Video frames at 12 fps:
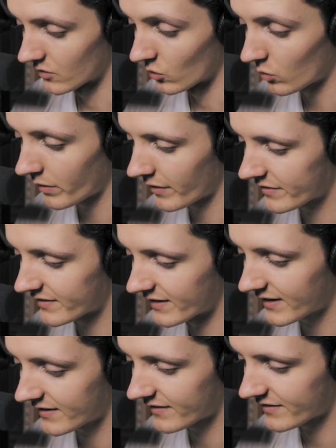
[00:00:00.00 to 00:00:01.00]
Nor were it an
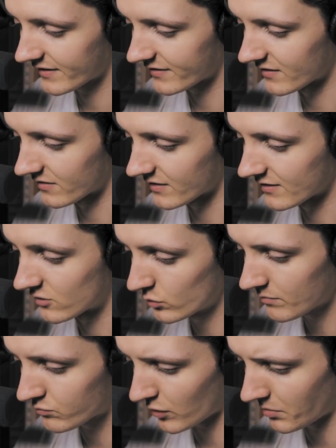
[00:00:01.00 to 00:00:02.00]
inconsistency
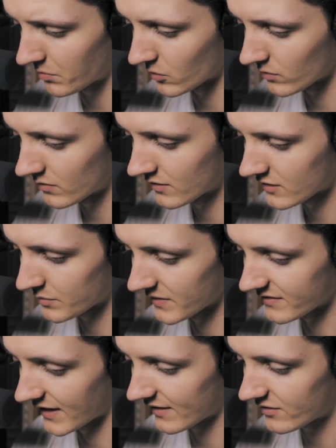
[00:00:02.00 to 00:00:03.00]
too improbable to be
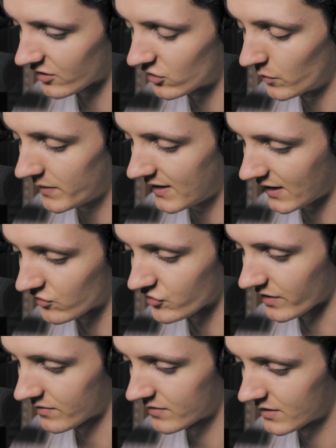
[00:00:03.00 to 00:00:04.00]
assigned to human
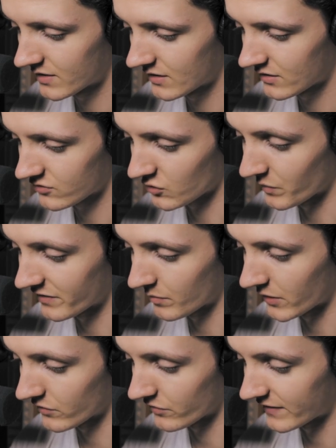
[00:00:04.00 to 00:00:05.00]
nature, should we
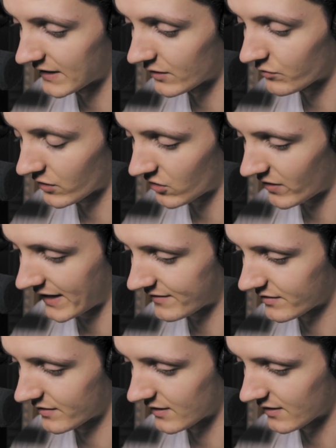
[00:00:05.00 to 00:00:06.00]
suppose a feeling of
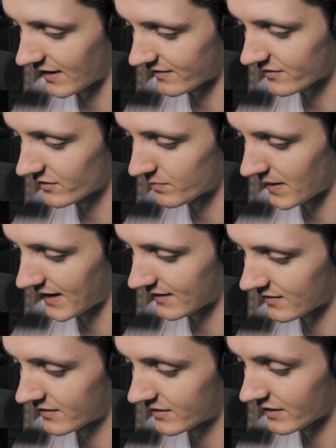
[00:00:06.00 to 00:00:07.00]
regret in Hester's
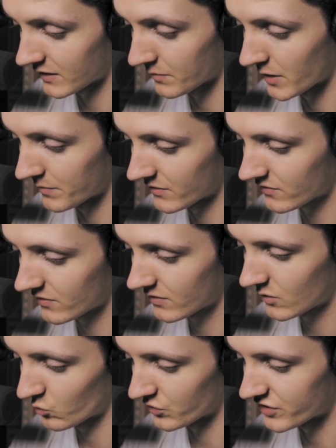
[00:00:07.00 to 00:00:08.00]
mind at the moment
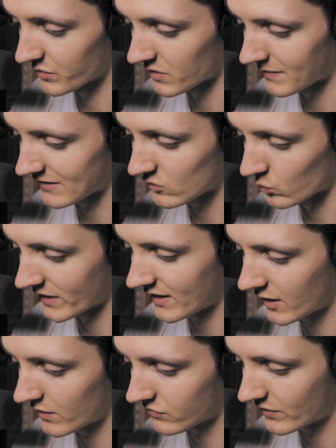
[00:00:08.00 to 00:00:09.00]
when she was about to
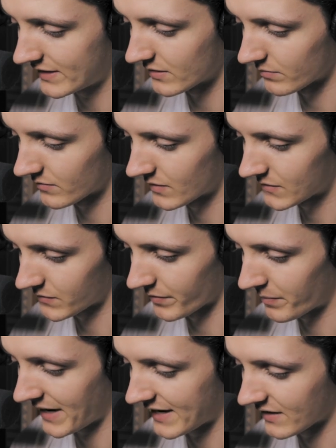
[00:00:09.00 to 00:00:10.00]
win her freedom from
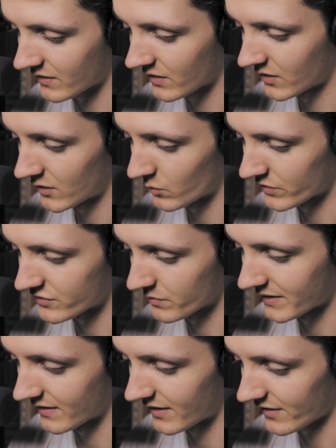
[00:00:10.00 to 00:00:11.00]
the pain which
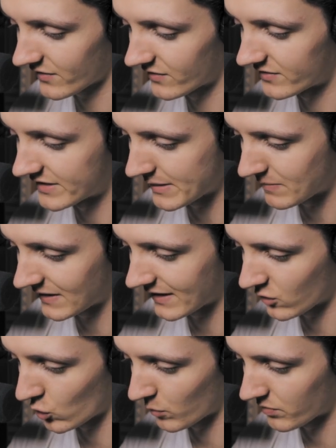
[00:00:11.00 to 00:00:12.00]
had been thus deeply
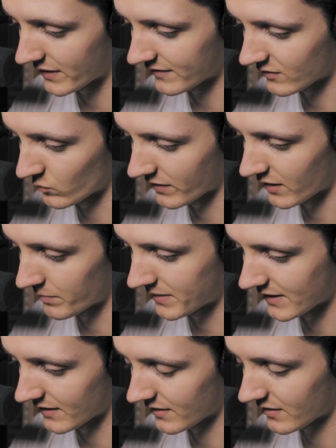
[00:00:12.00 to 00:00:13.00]
incorporated with her
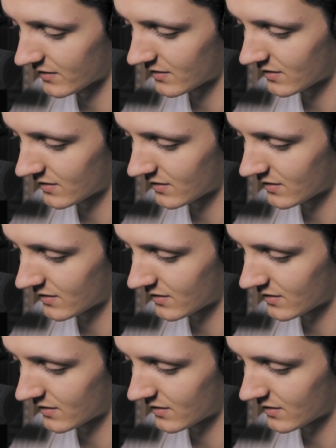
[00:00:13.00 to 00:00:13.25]
being.